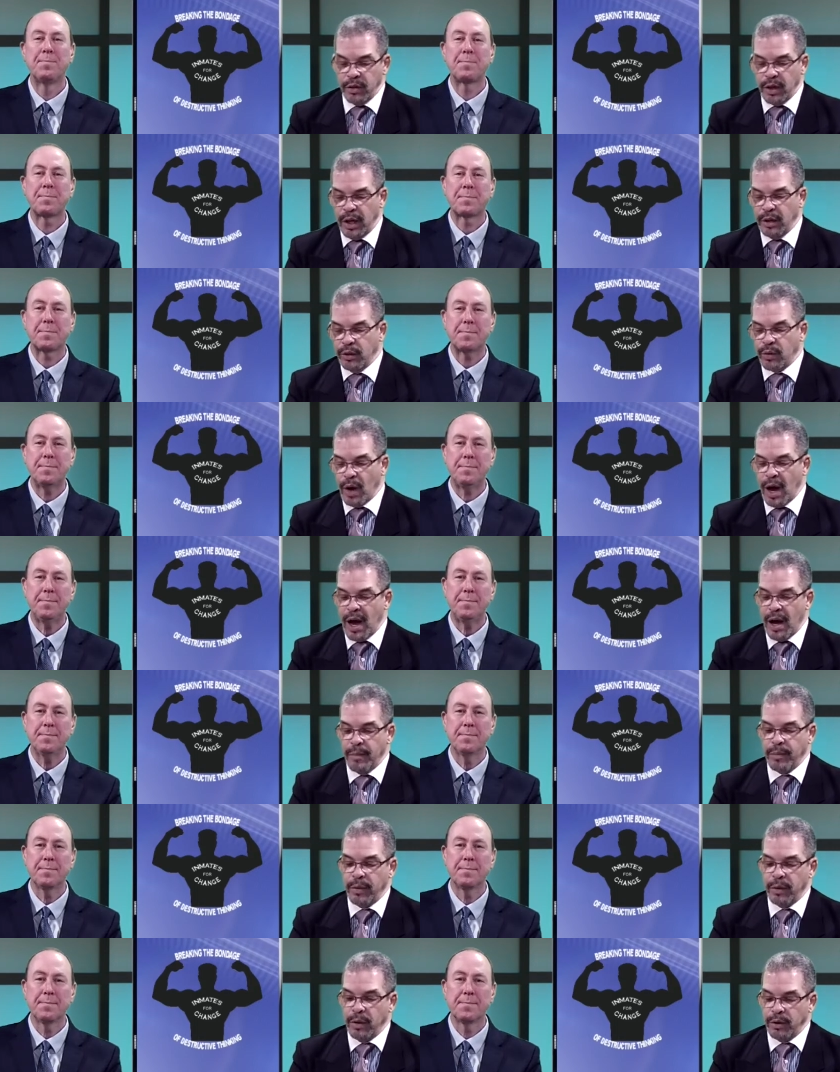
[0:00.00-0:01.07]
Speaker 1: and
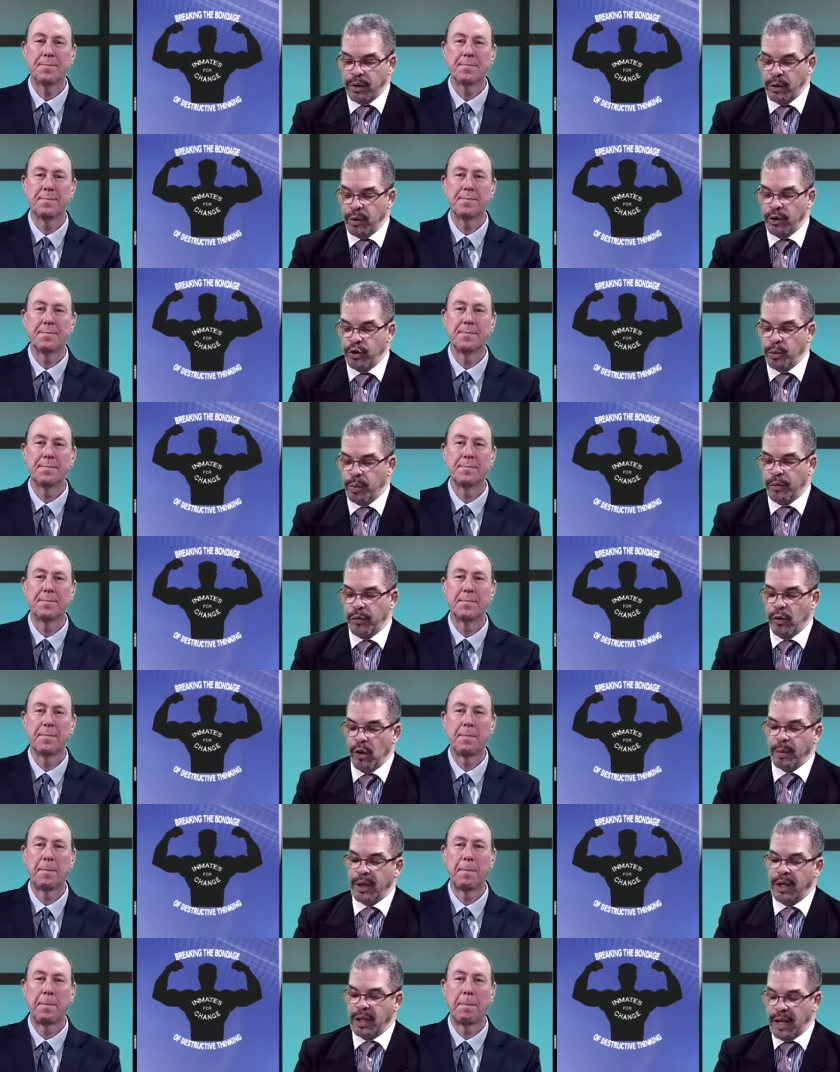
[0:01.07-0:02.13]
describe the duties you
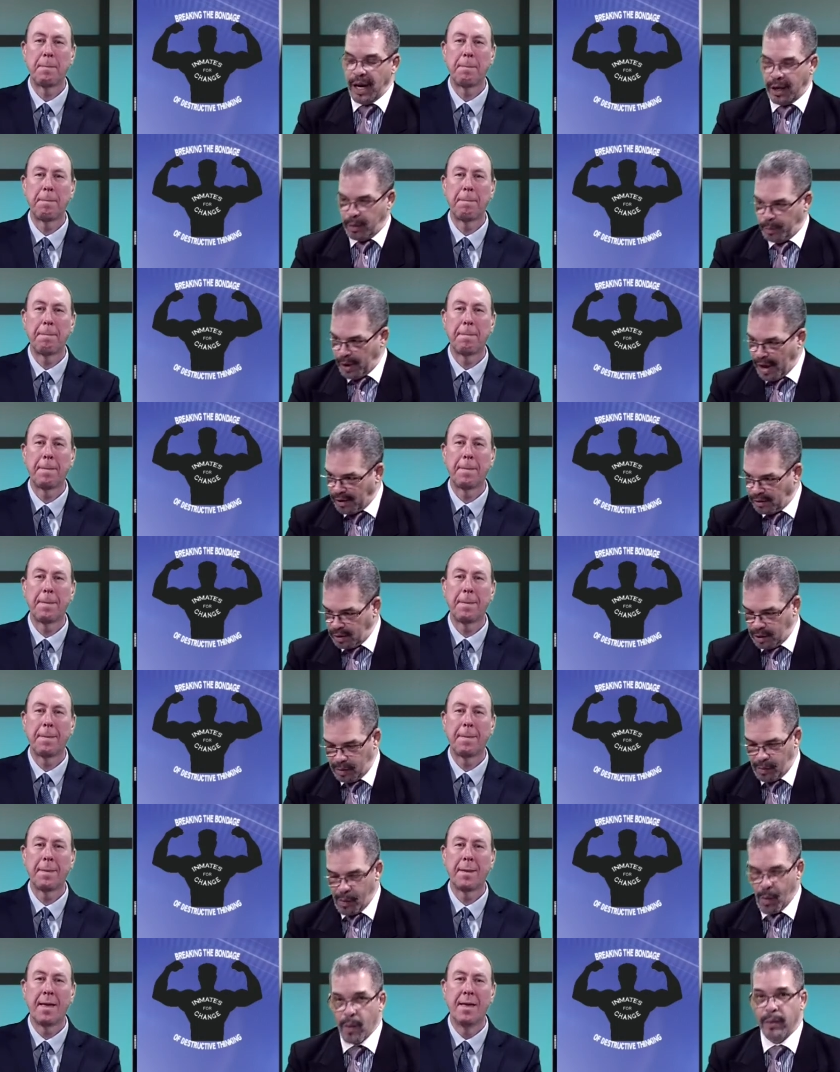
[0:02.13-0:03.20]
perform in that capacity.
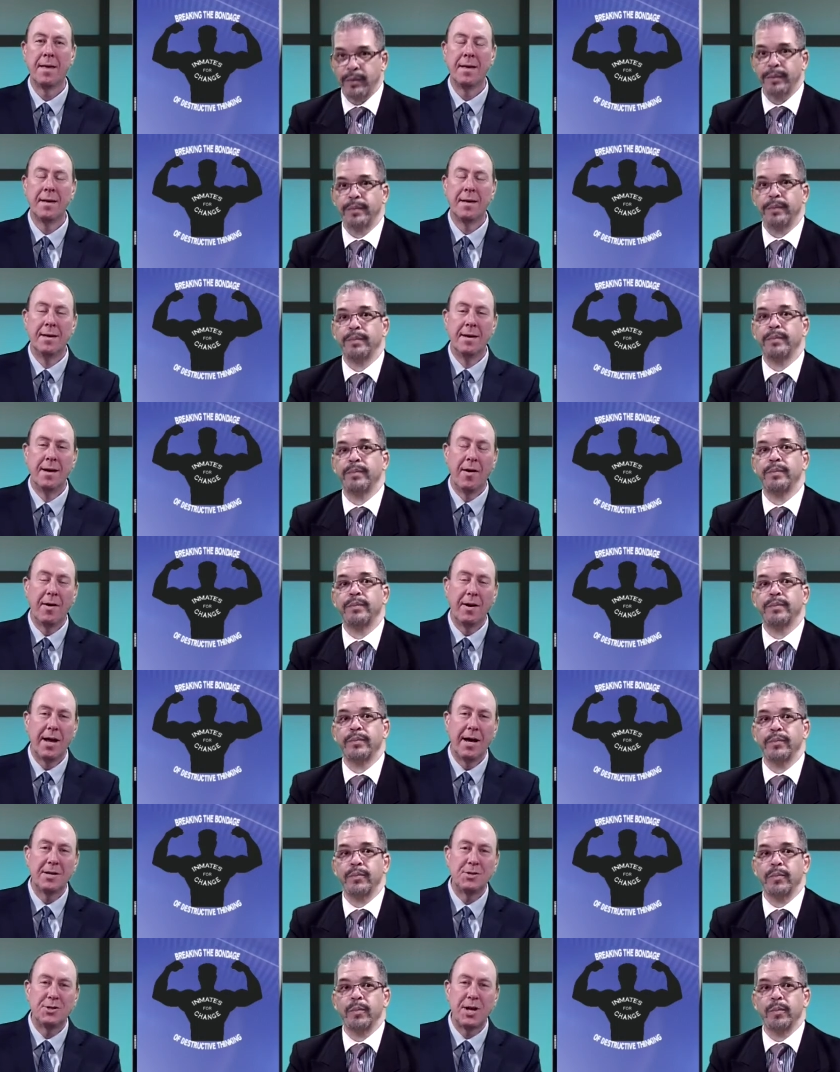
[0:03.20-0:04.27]
Speaker 2: All right,
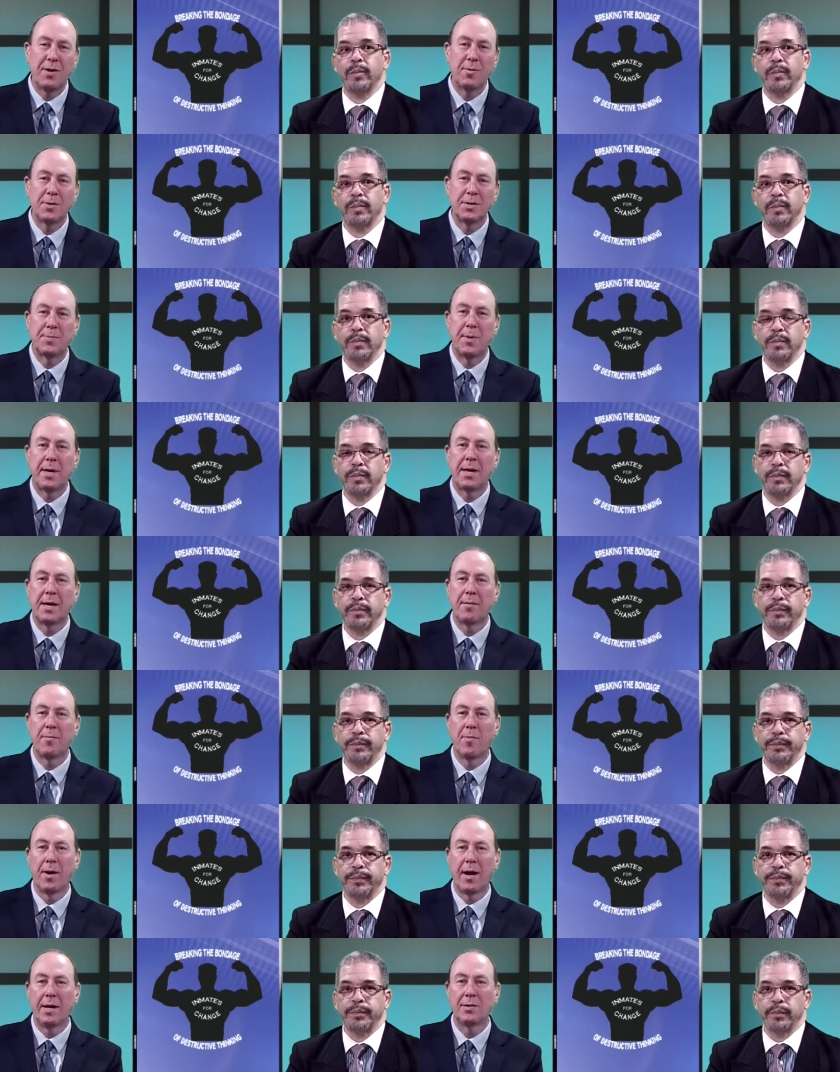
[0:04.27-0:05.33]
uh, generally
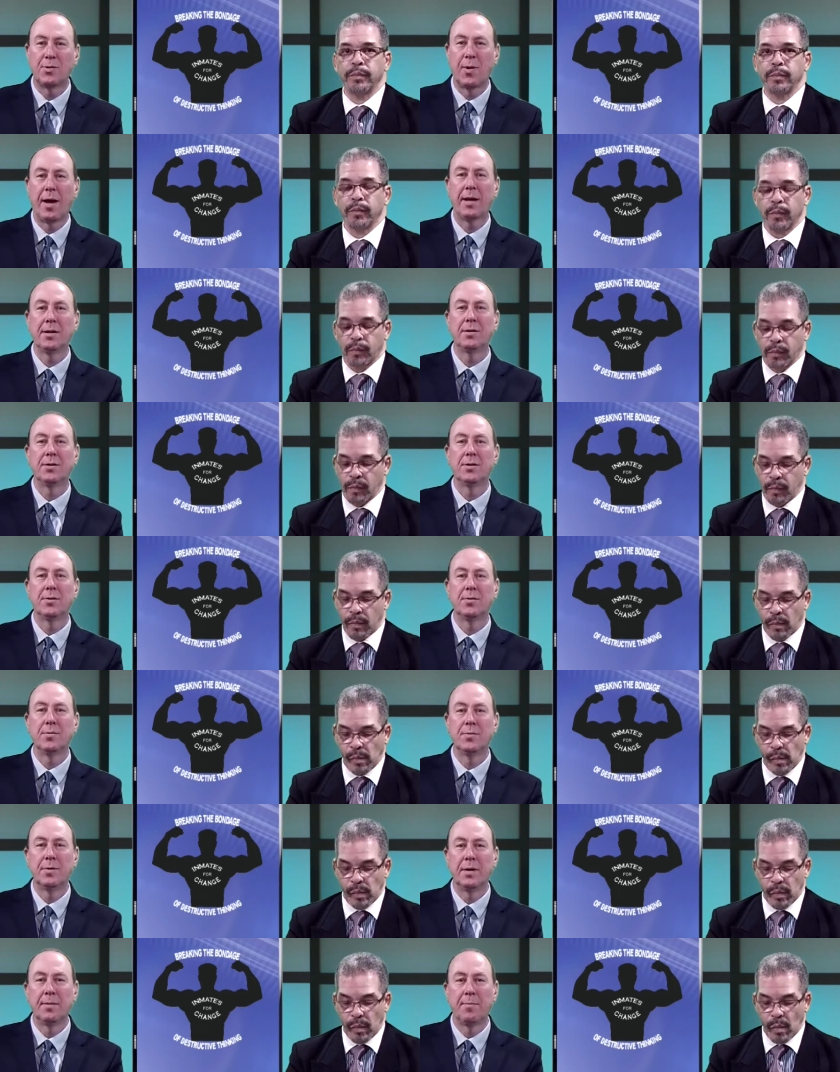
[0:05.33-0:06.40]
speaking, what I try to
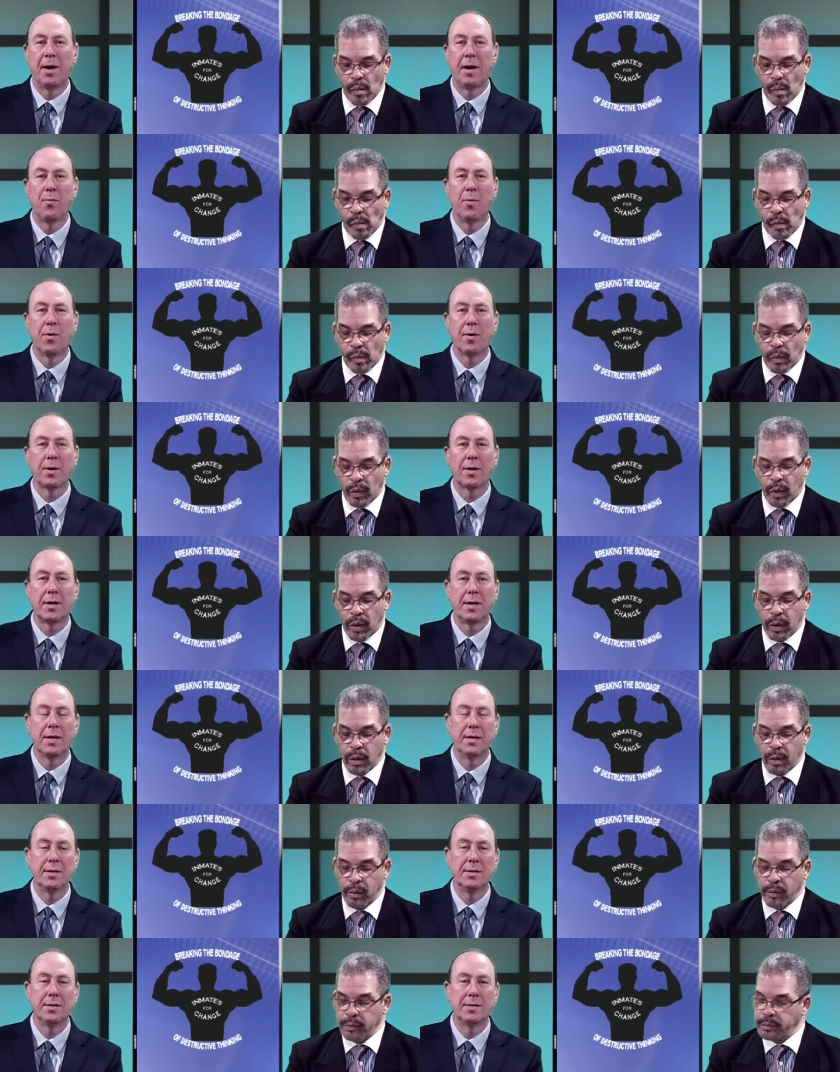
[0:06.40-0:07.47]
do in my work
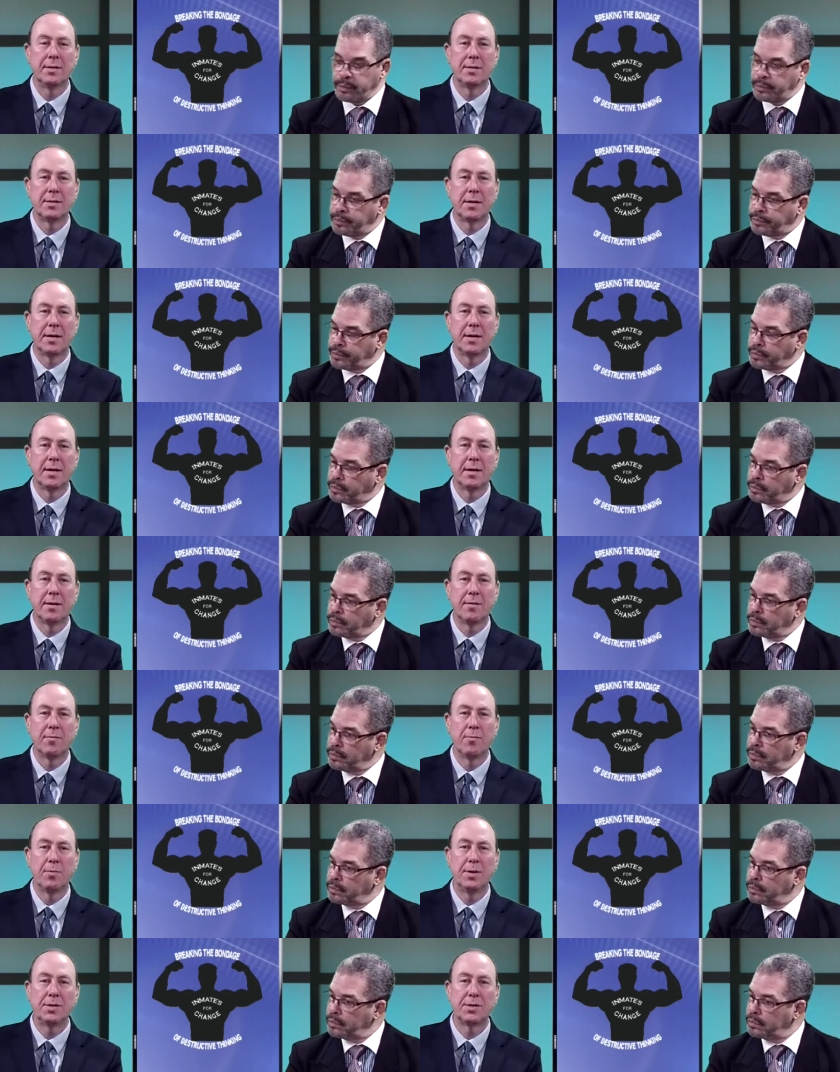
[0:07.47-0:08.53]
is uh,
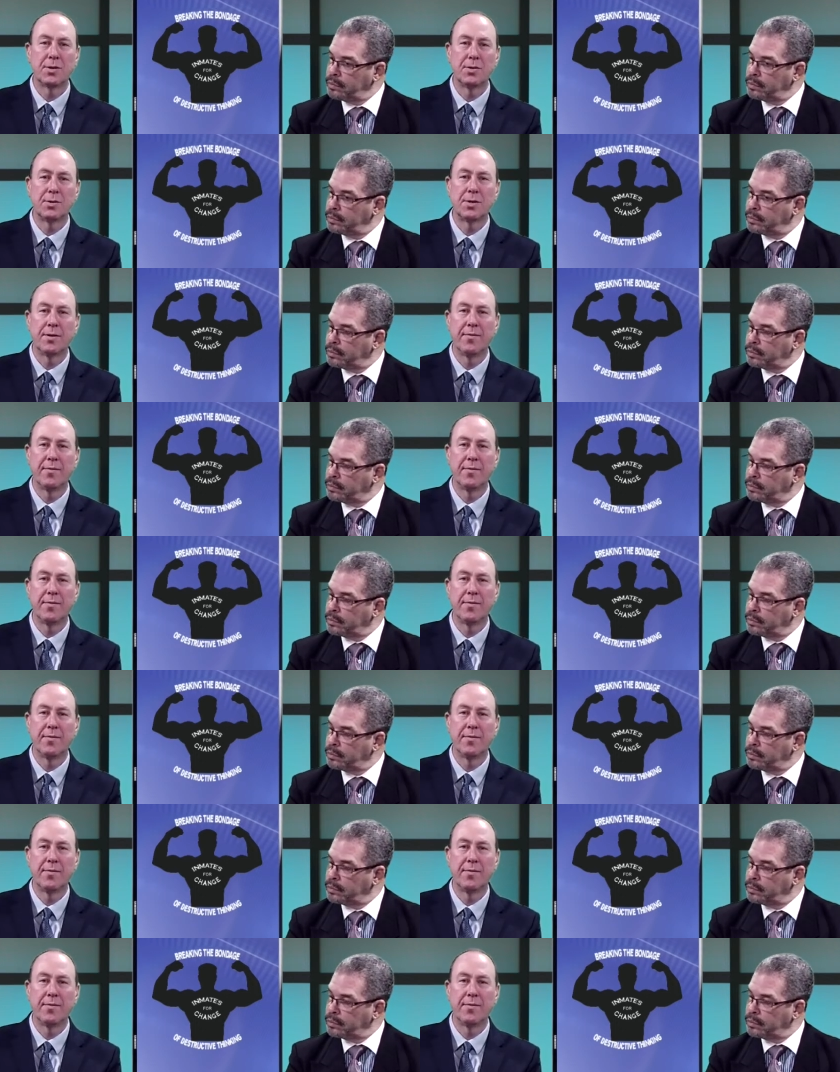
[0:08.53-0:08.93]
research and